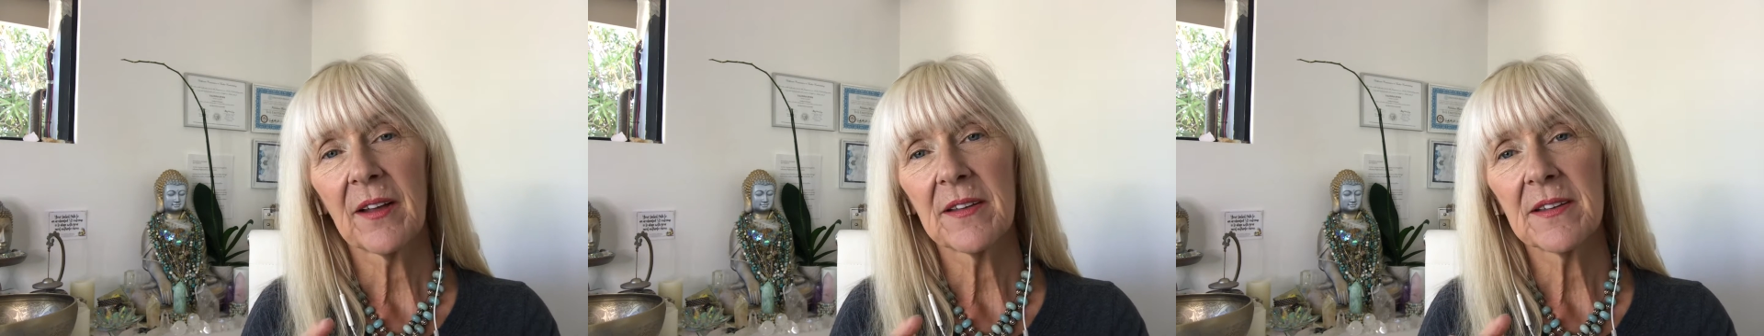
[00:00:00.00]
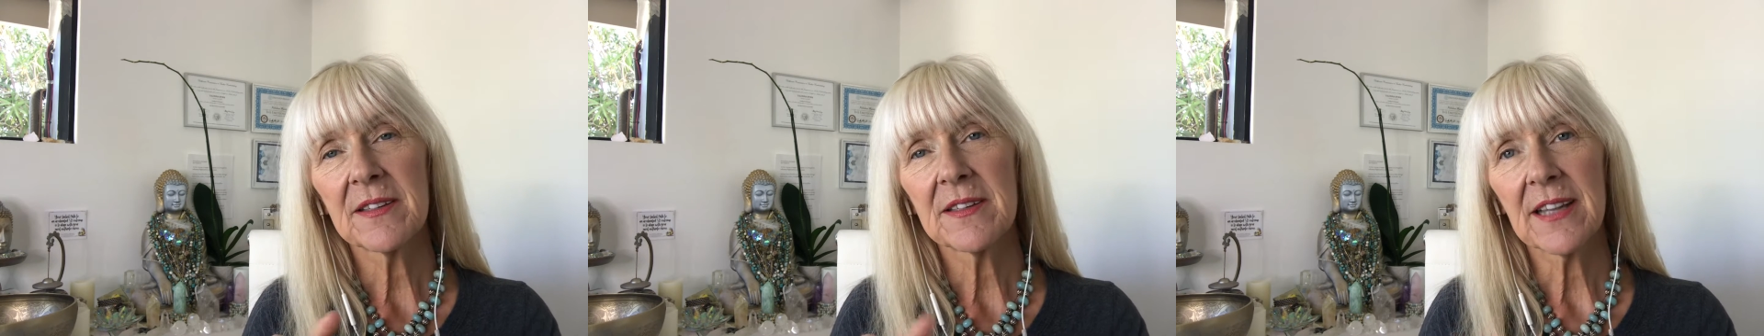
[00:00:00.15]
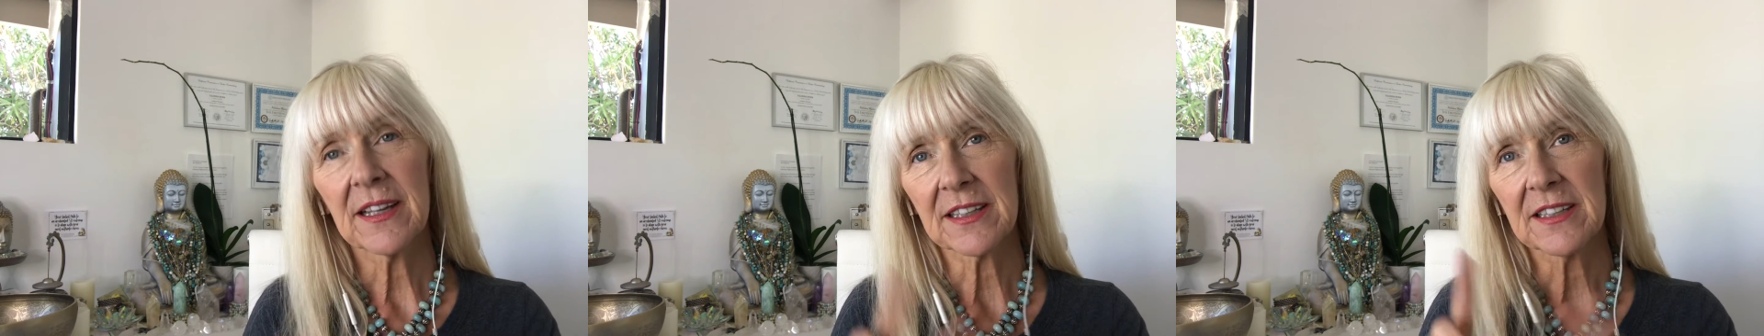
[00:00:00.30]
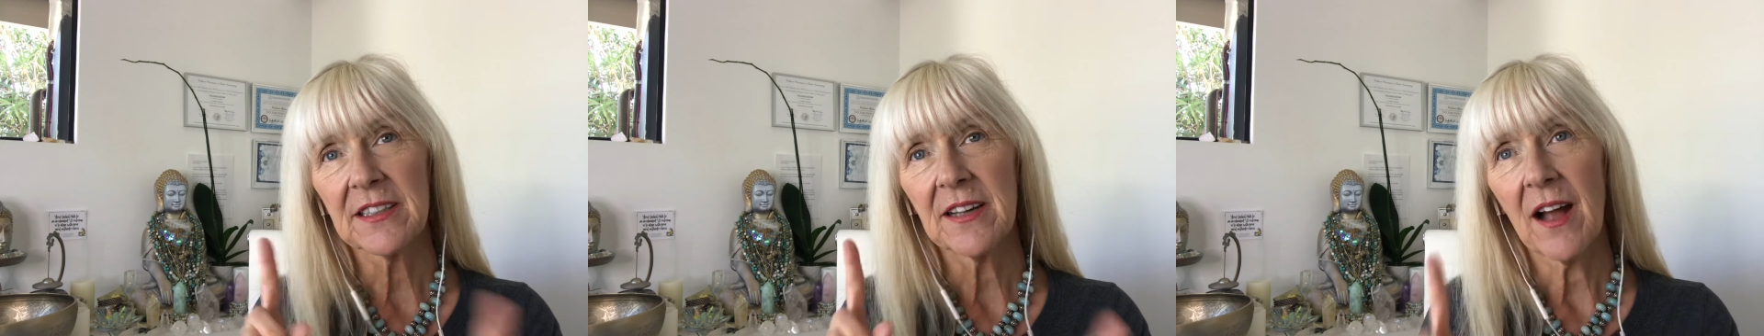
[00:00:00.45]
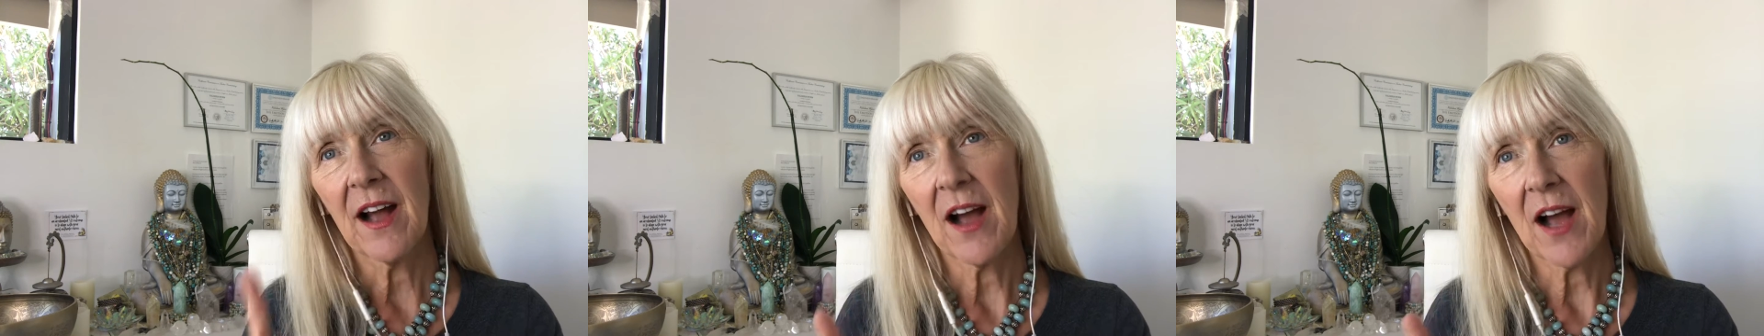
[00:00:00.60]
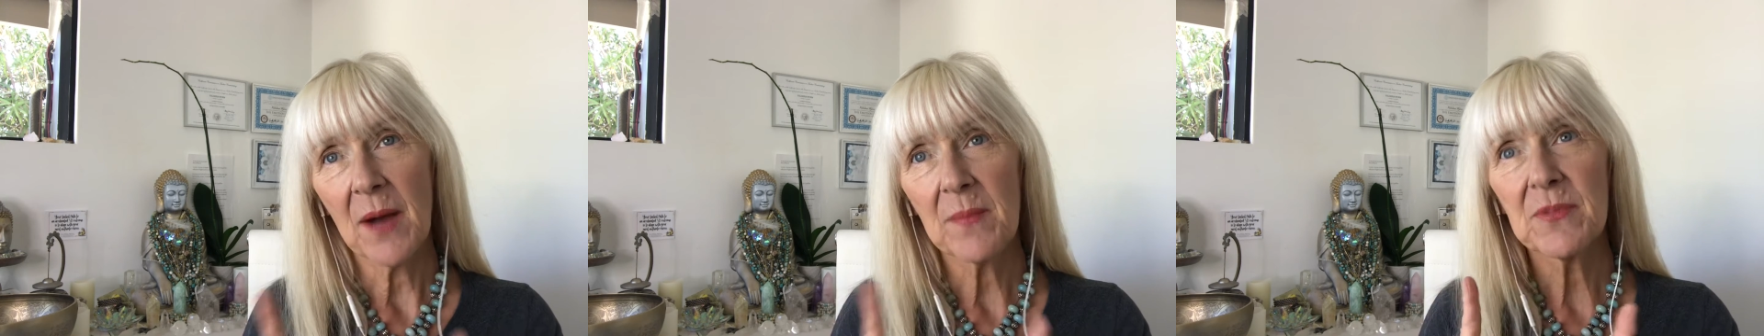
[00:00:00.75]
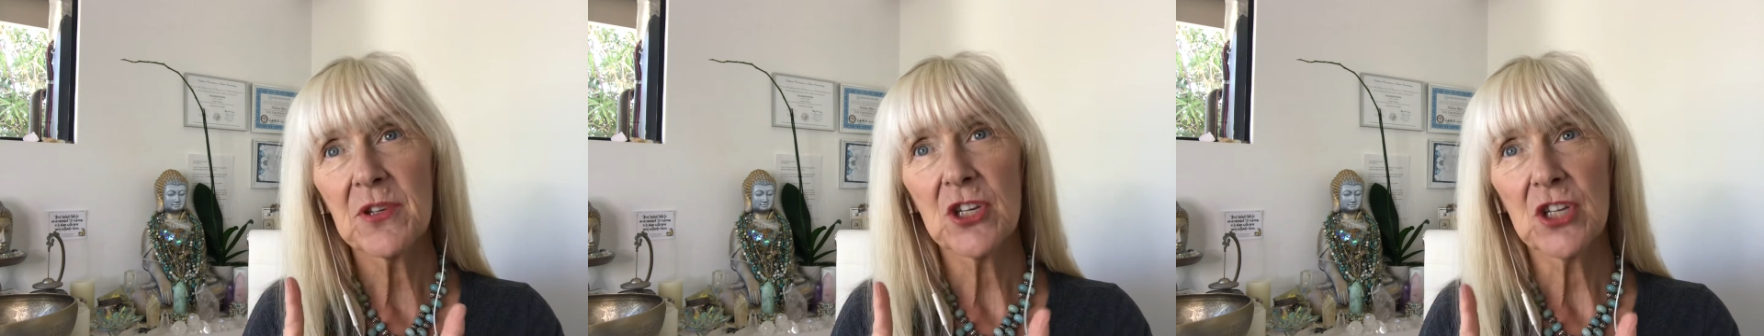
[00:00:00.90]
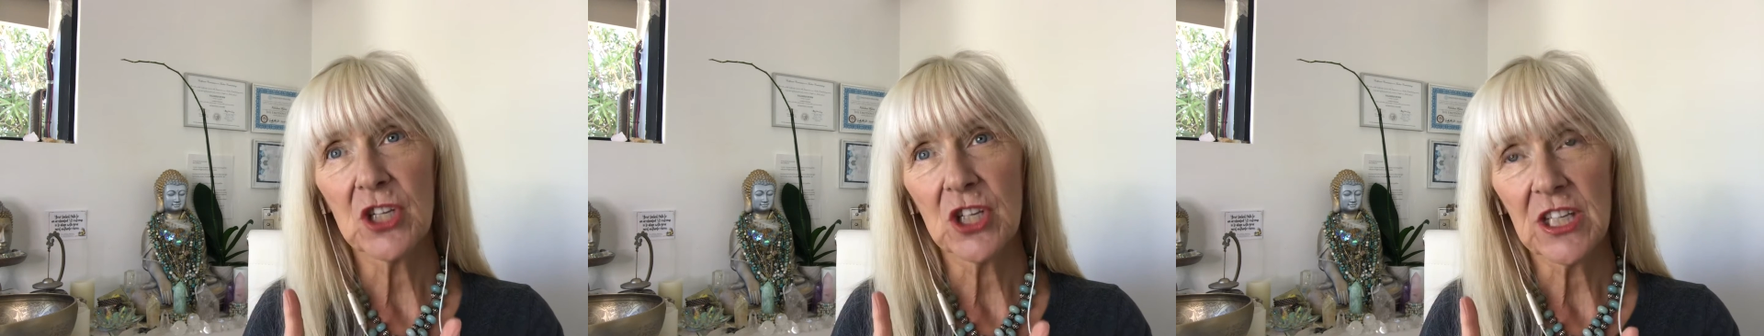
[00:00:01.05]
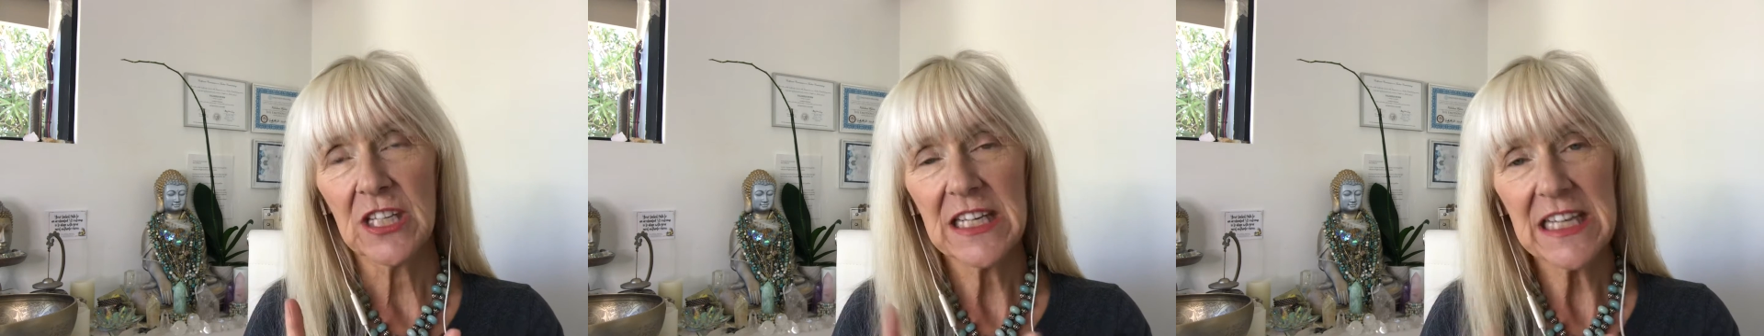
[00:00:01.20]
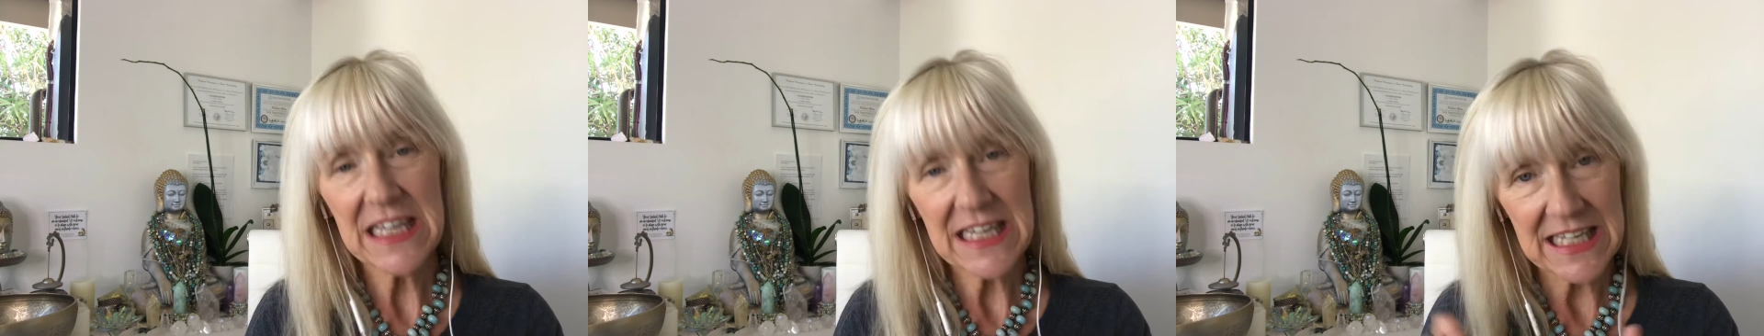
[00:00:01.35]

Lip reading: second option